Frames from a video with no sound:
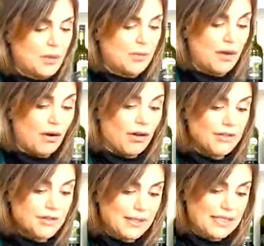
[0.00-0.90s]
We
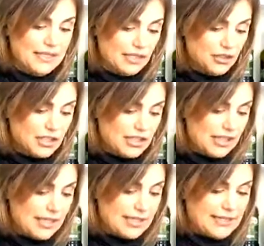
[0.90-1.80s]
also, in addition to
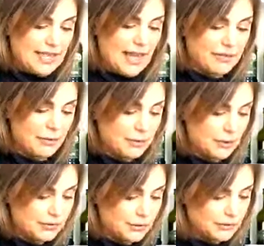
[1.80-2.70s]
this, have a
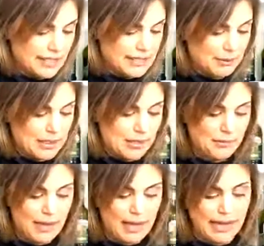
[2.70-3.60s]
beautiful recipe
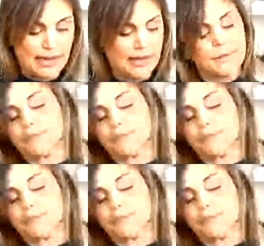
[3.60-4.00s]
by